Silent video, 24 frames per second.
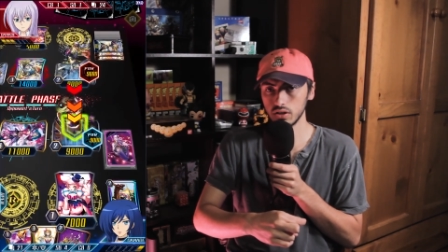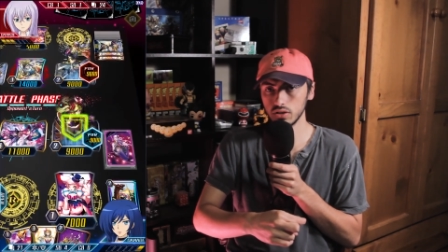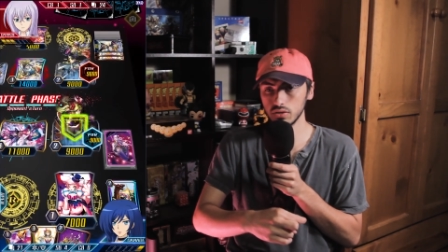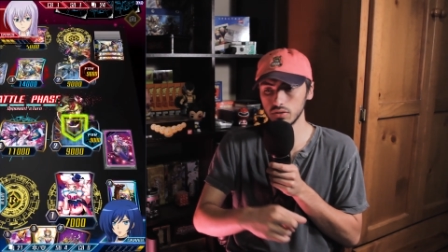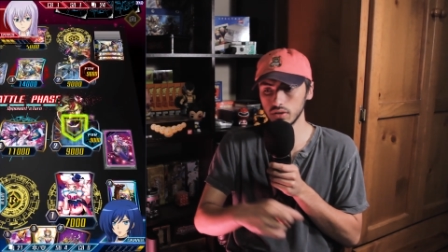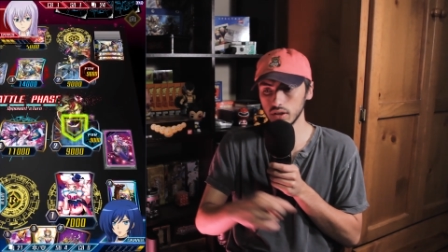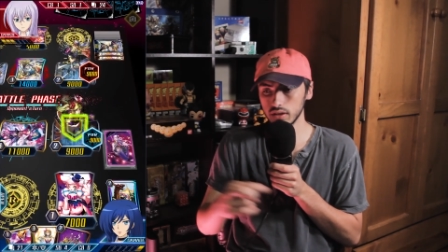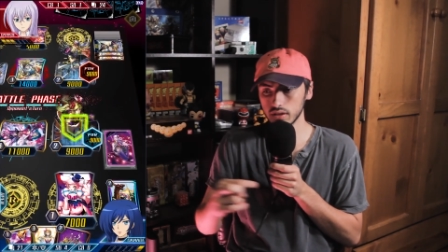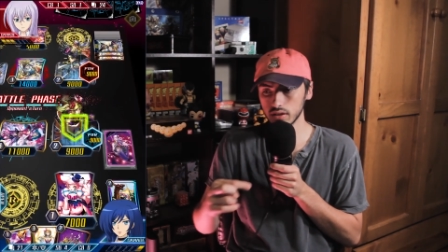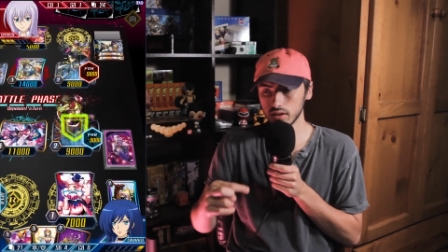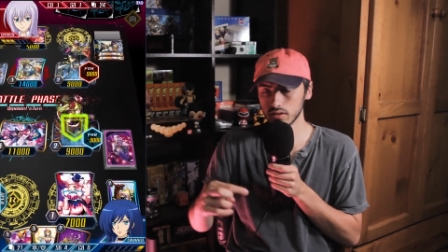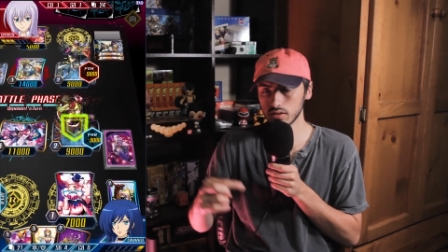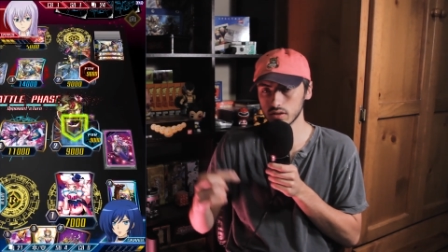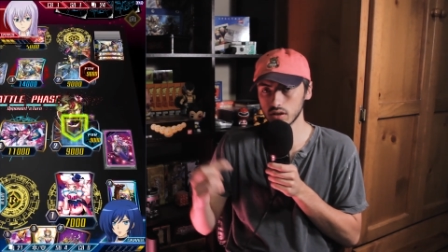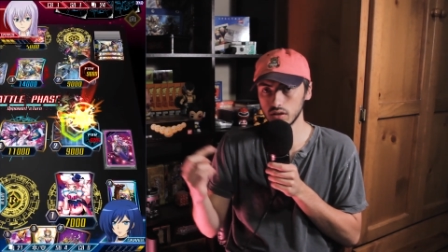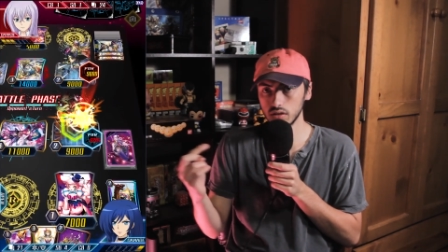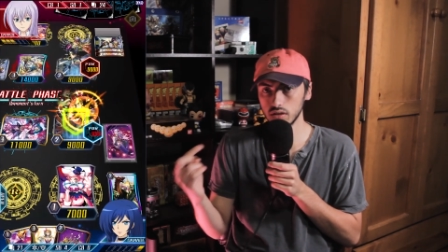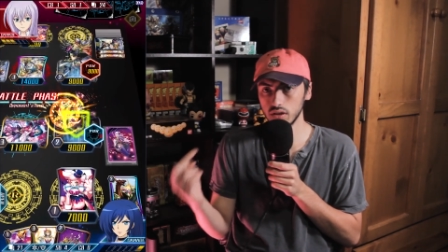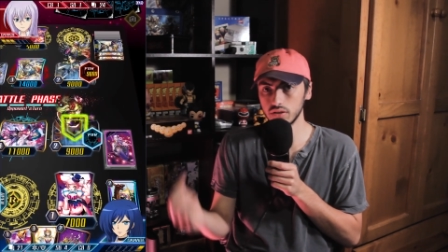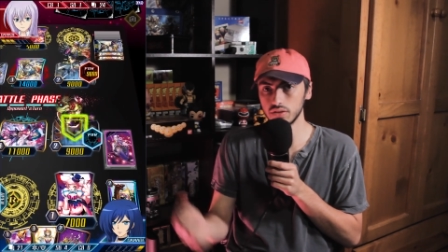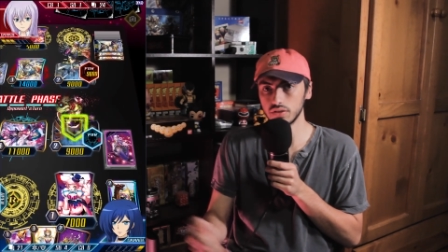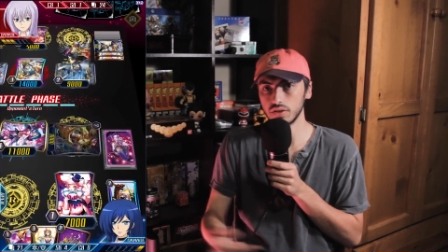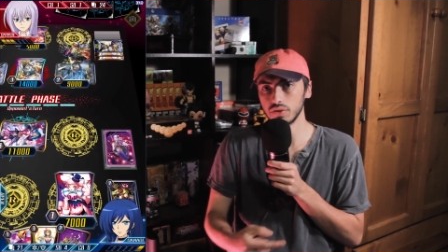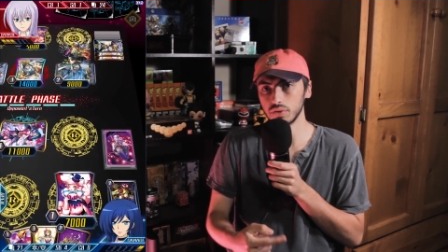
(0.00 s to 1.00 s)
you then get to
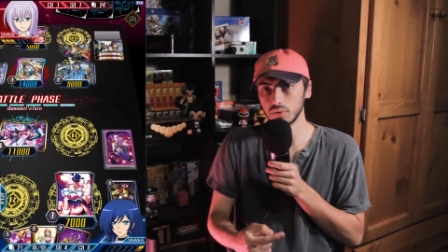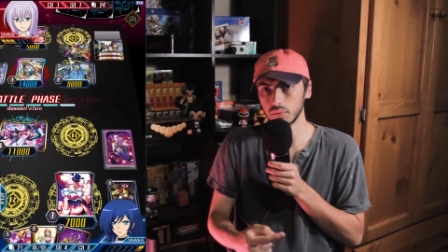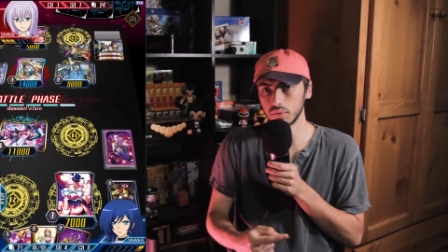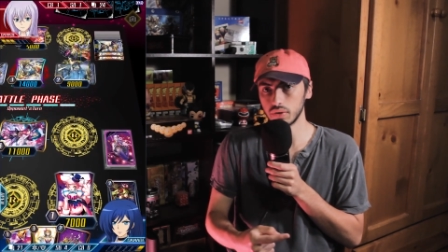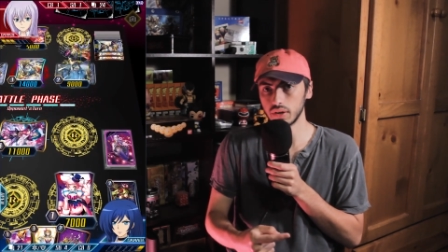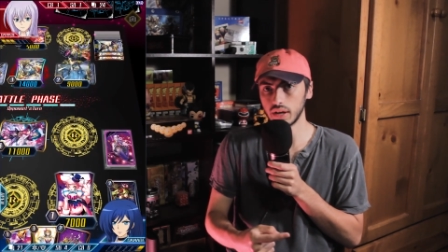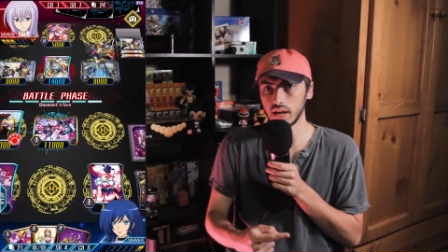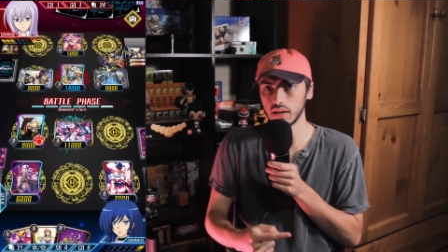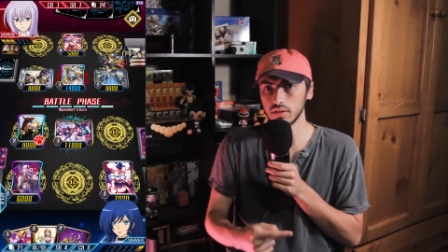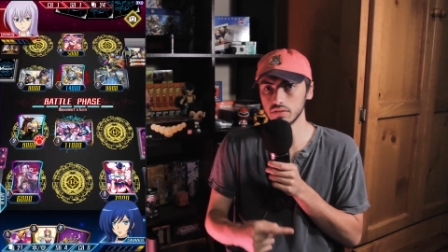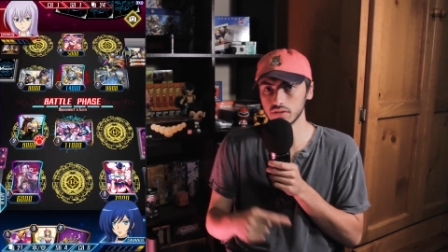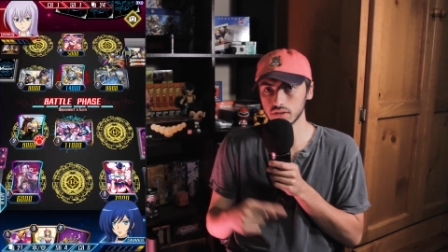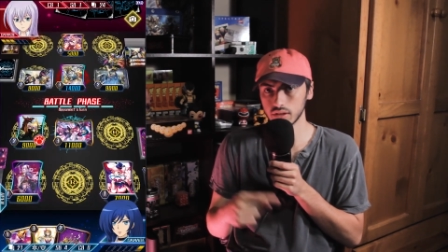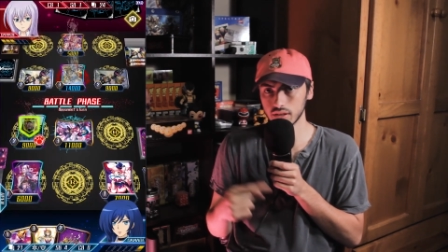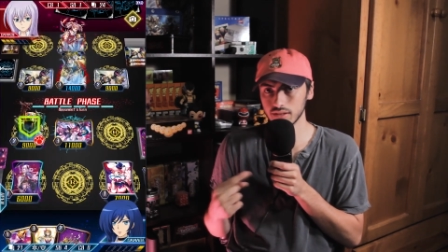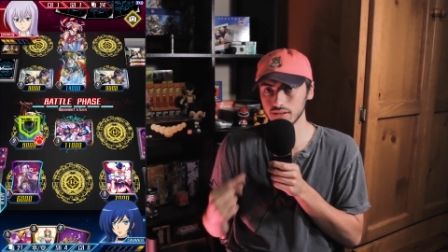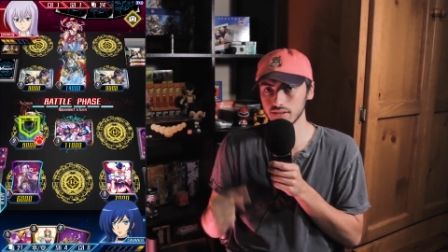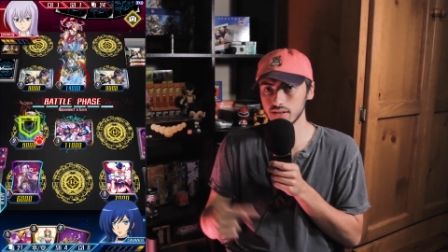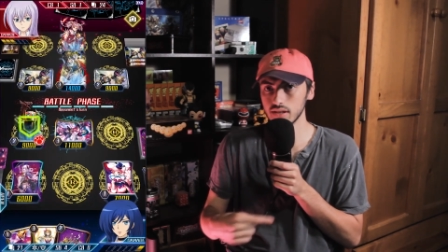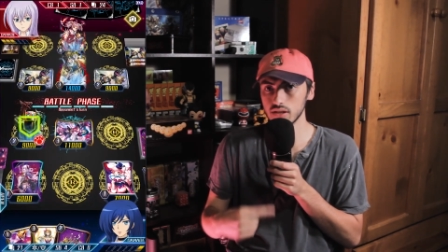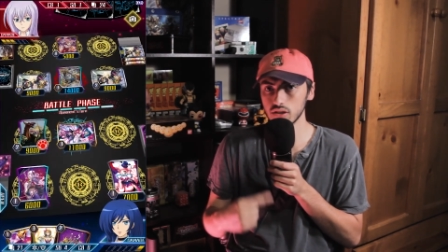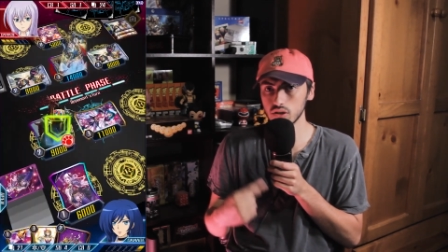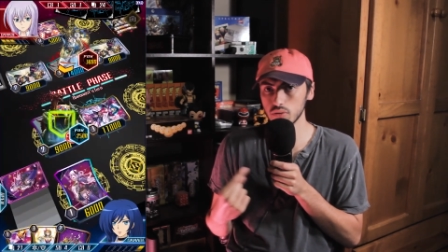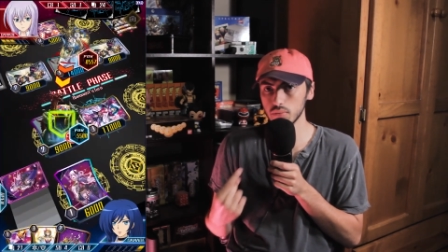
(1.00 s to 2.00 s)
call another one out to
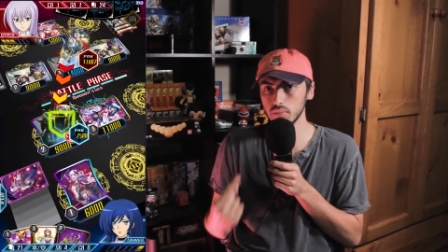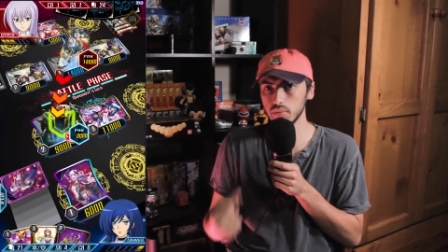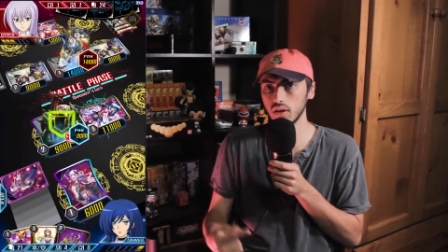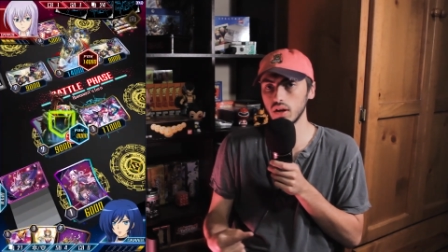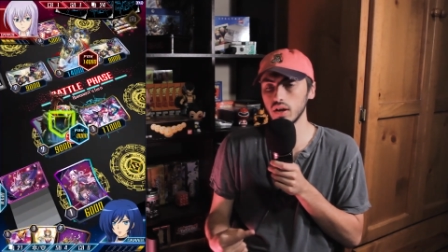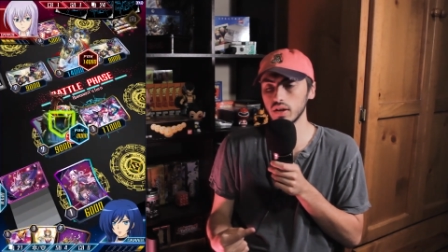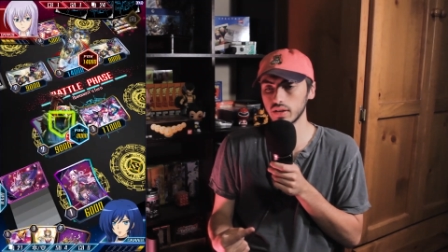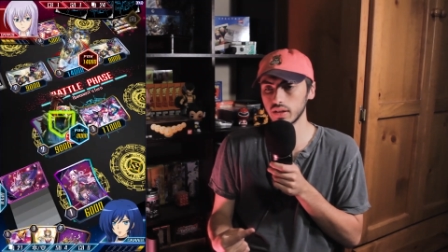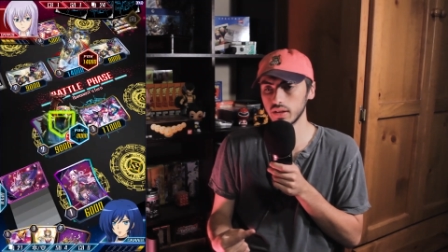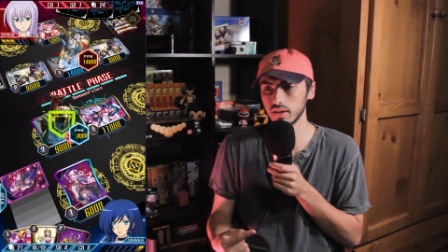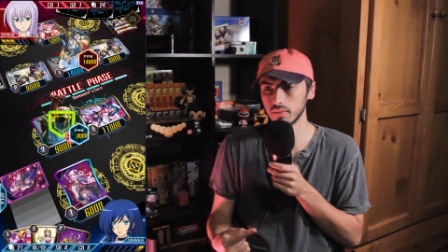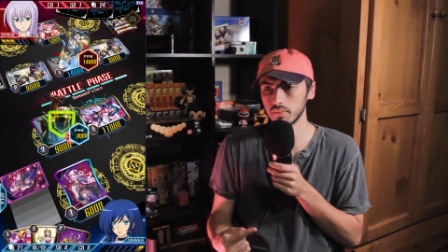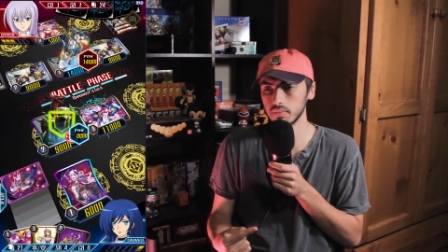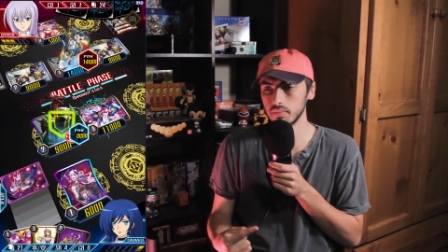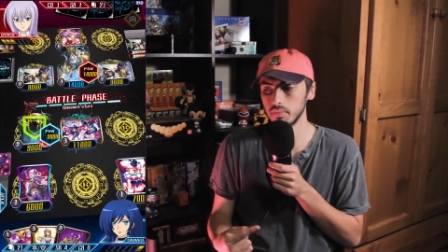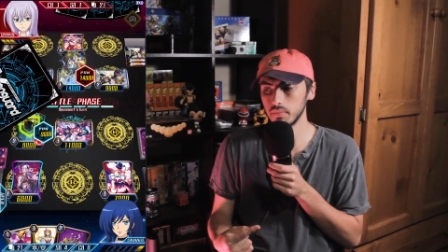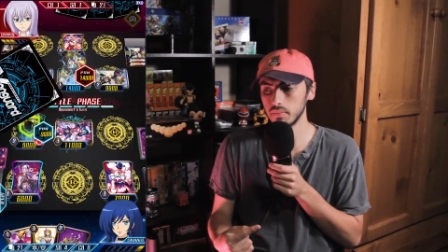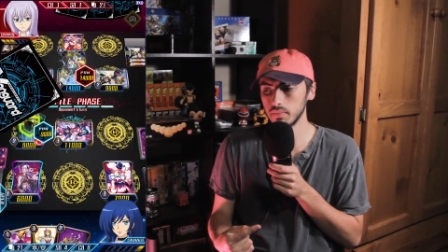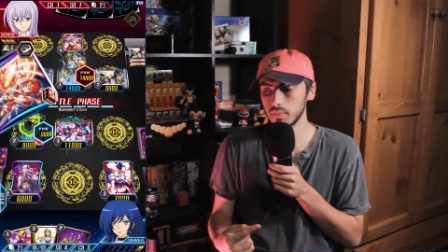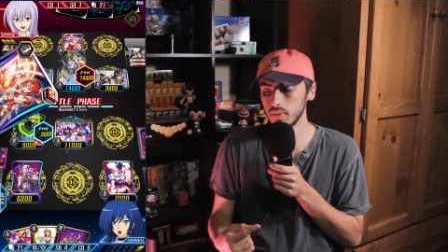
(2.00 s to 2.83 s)
continue blocking.